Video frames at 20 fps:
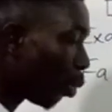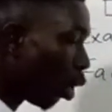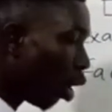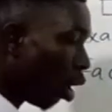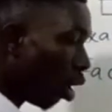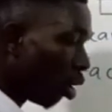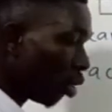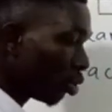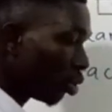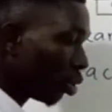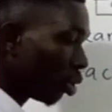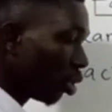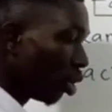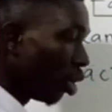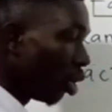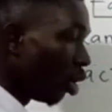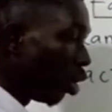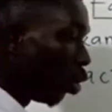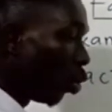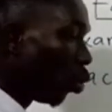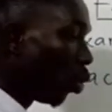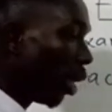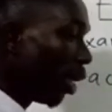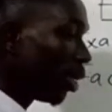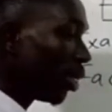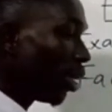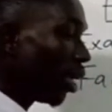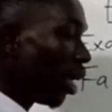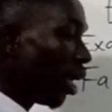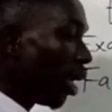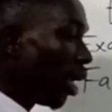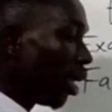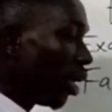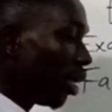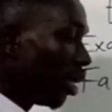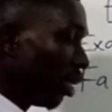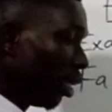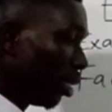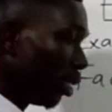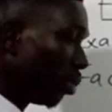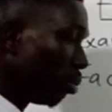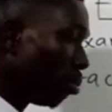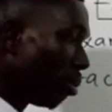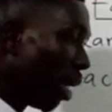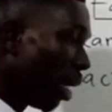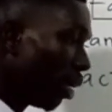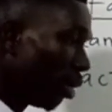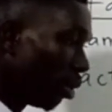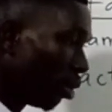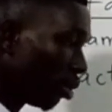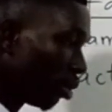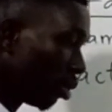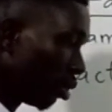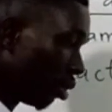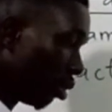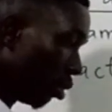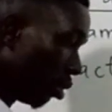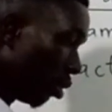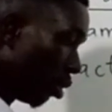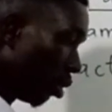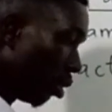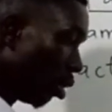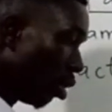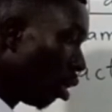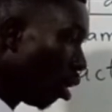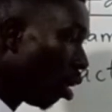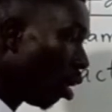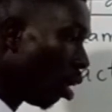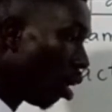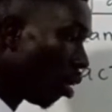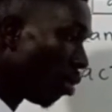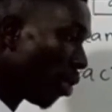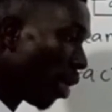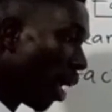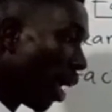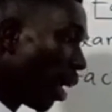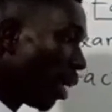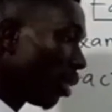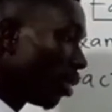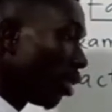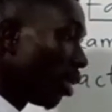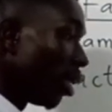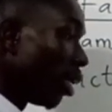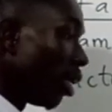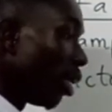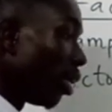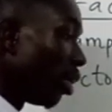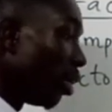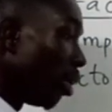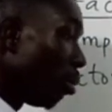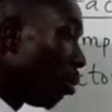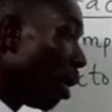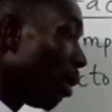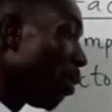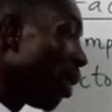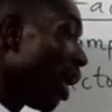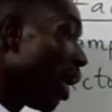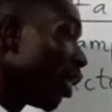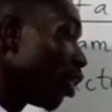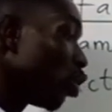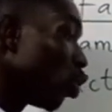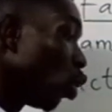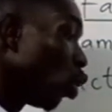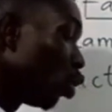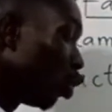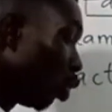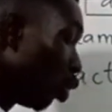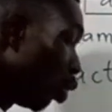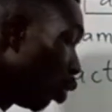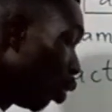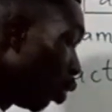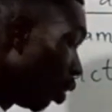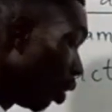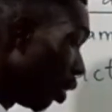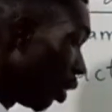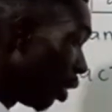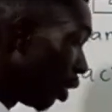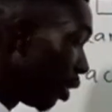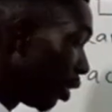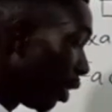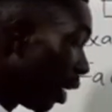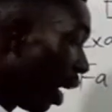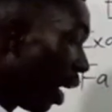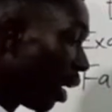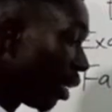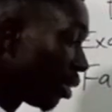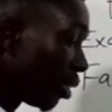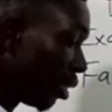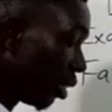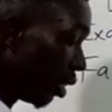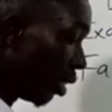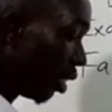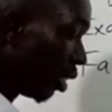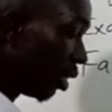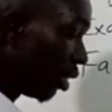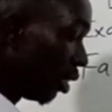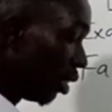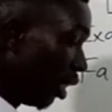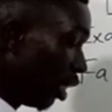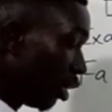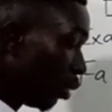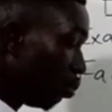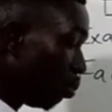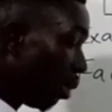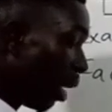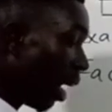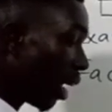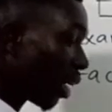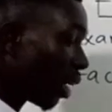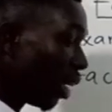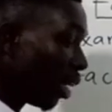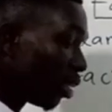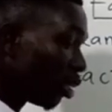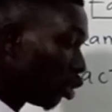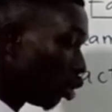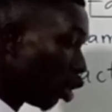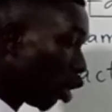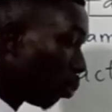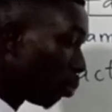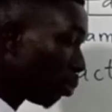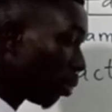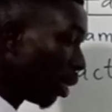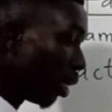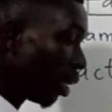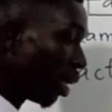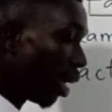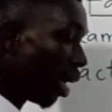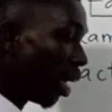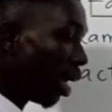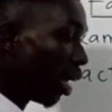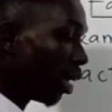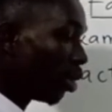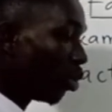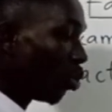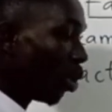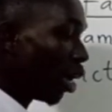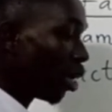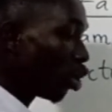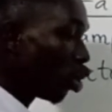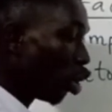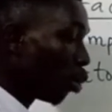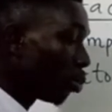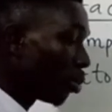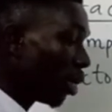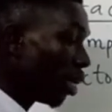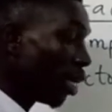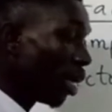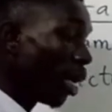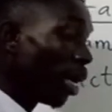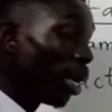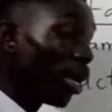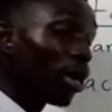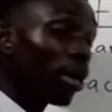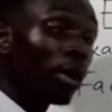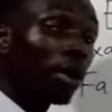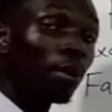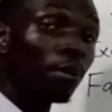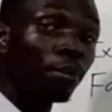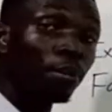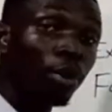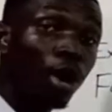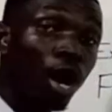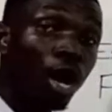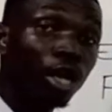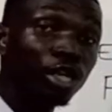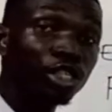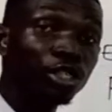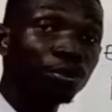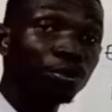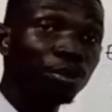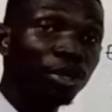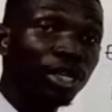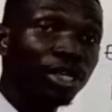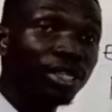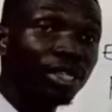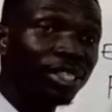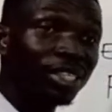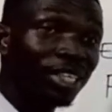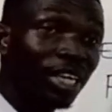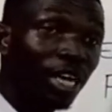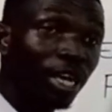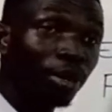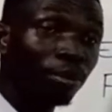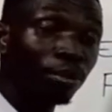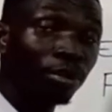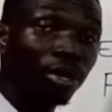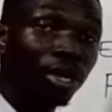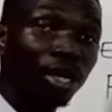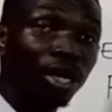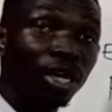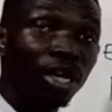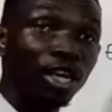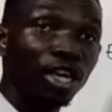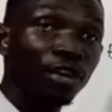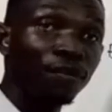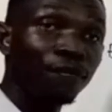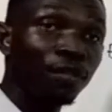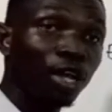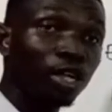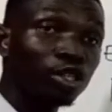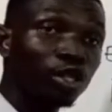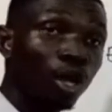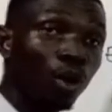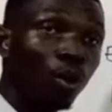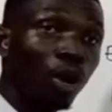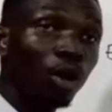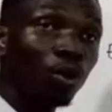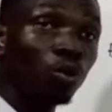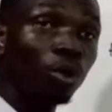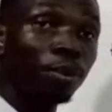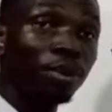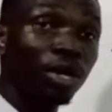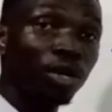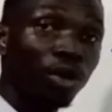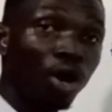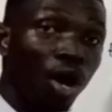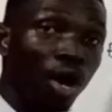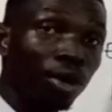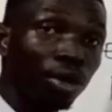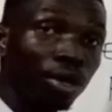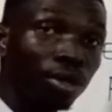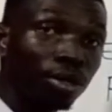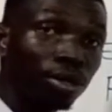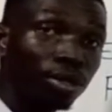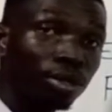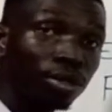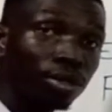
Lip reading: plus when here is minus? Alright. Remember I told you that this bracket you obtain here and the one you obtain here must be the same. If not, your work will be wrong.